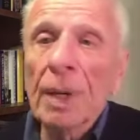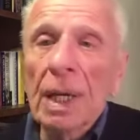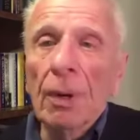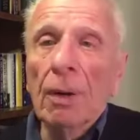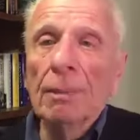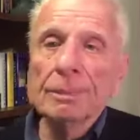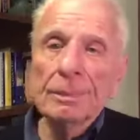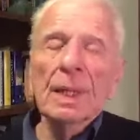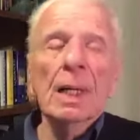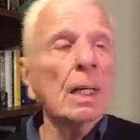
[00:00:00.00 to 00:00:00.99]
people,
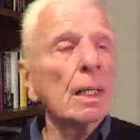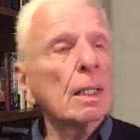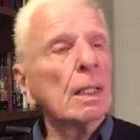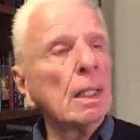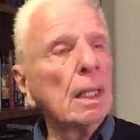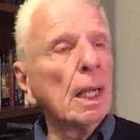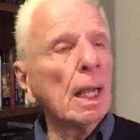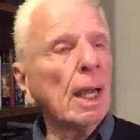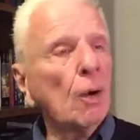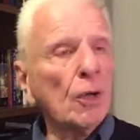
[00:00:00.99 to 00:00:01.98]

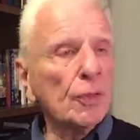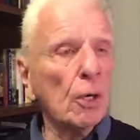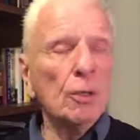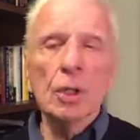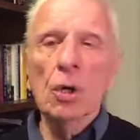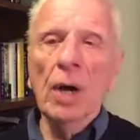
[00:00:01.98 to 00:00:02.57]
or those who